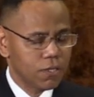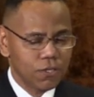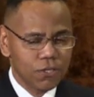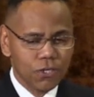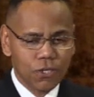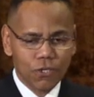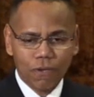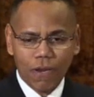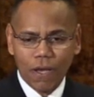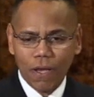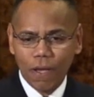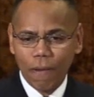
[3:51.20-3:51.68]
You
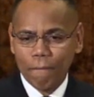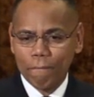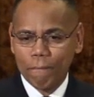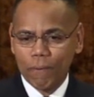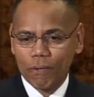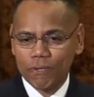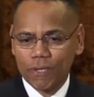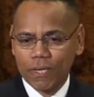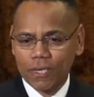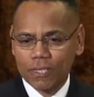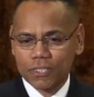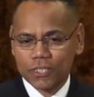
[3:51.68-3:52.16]
know,
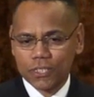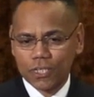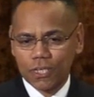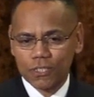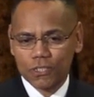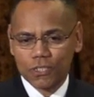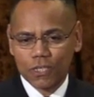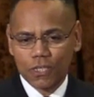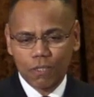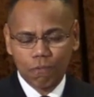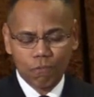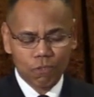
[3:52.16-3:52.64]
Monique
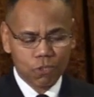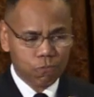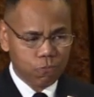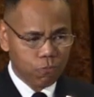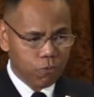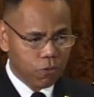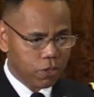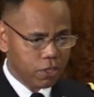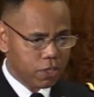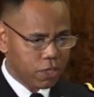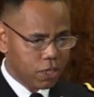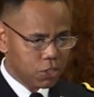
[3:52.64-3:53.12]
said something that was
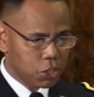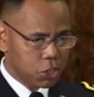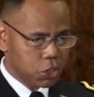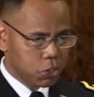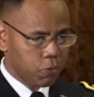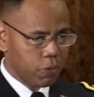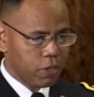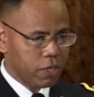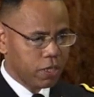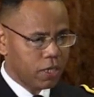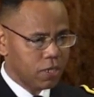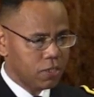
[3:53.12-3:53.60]
really
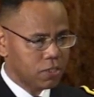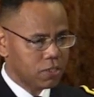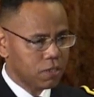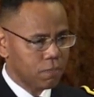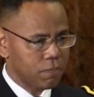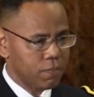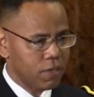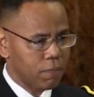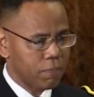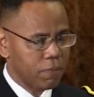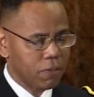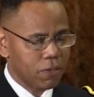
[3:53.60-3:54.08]
intriguing
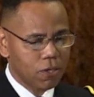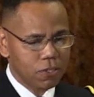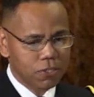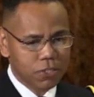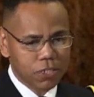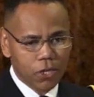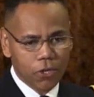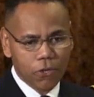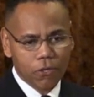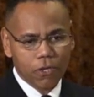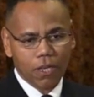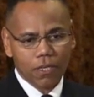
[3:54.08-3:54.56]
to me
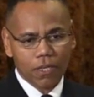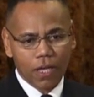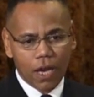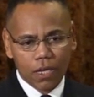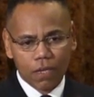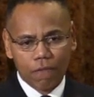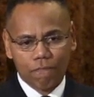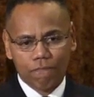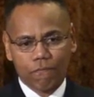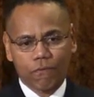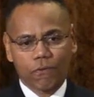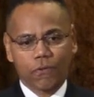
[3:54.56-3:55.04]
because I heard a
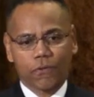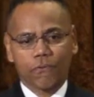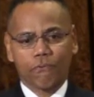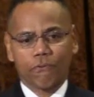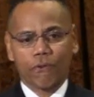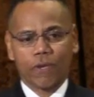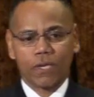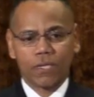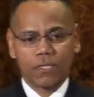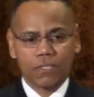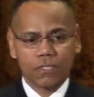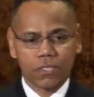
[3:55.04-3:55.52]
lot of
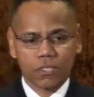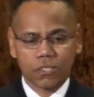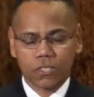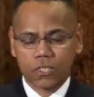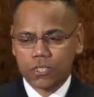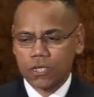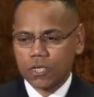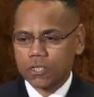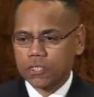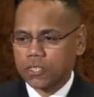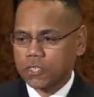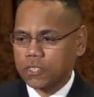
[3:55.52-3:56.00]
great
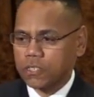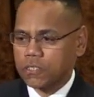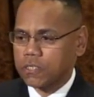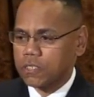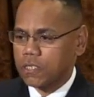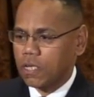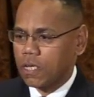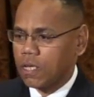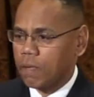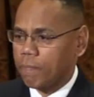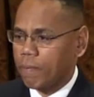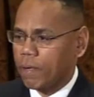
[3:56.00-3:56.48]
discussions
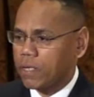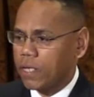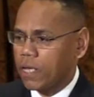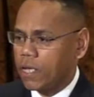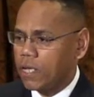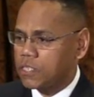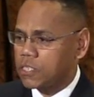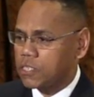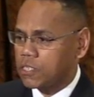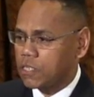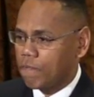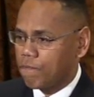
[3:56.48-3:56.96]
today about
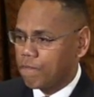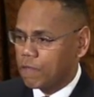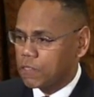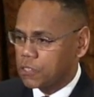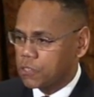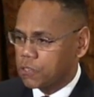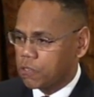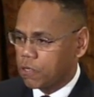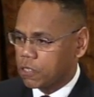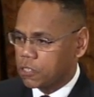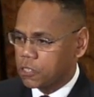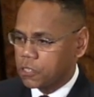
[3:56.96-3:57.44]
aging
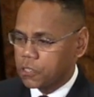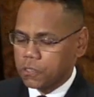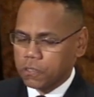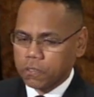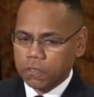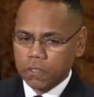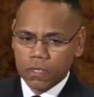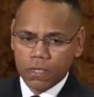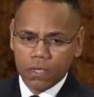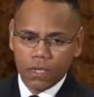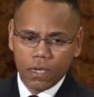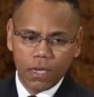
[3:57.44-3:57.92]

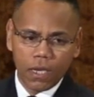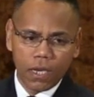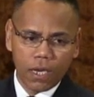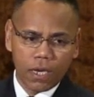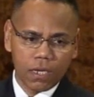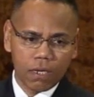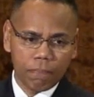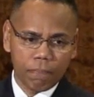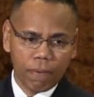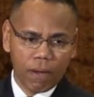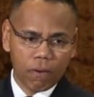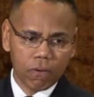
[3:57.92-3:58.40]
infrastructure
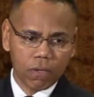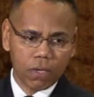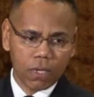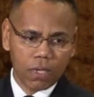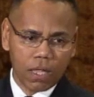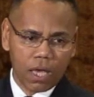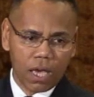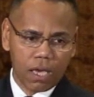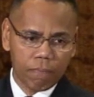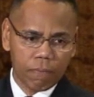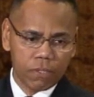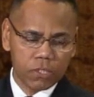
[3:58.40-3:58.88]
and about
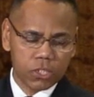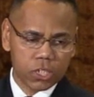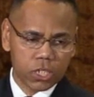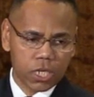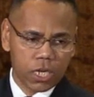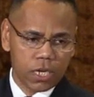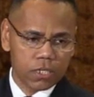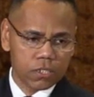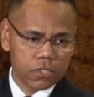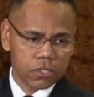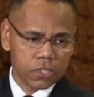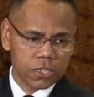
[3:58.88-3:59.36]
climate
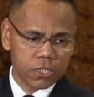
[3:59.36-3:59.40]
change.